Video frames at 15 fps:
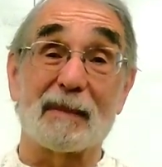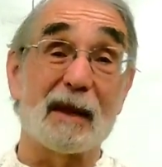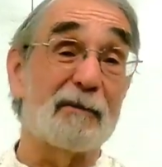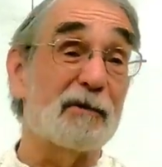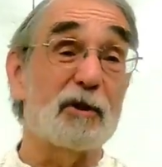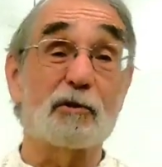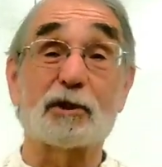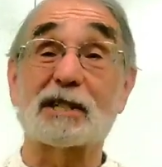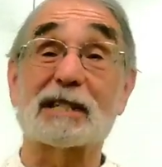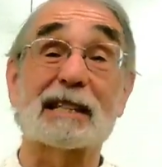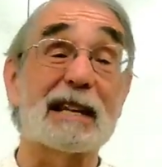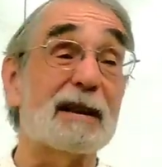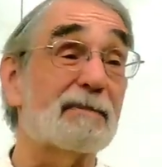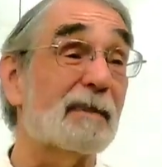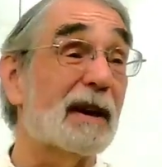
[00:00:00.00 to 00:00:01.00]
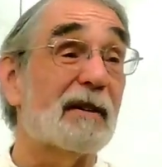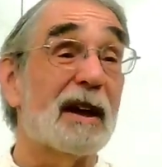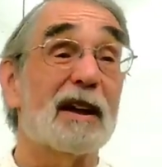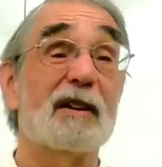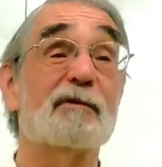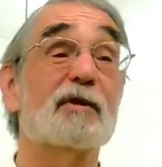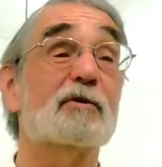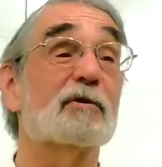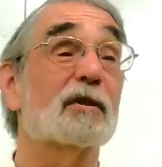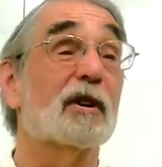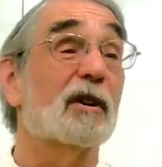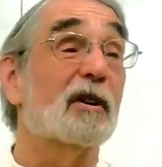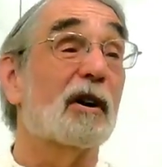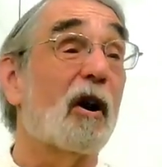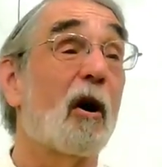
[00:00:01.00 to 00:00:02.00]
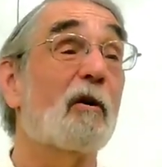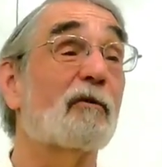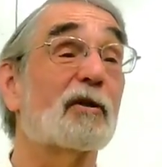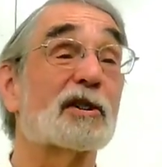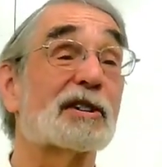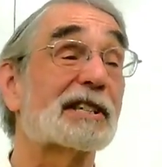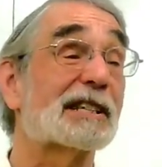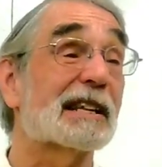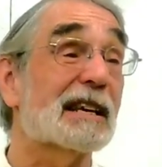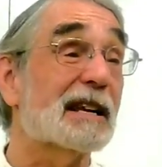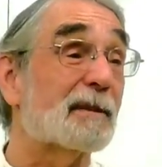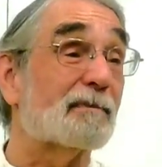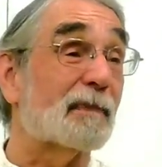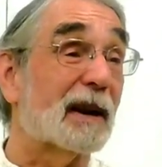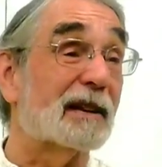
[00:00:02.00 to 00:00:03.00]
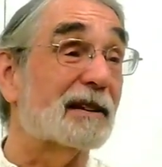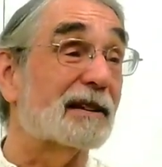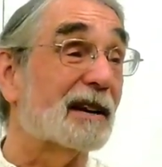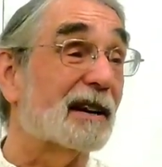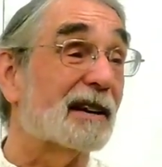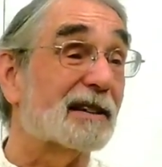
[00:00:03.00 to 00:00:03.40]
if you sleep, if you oversleep and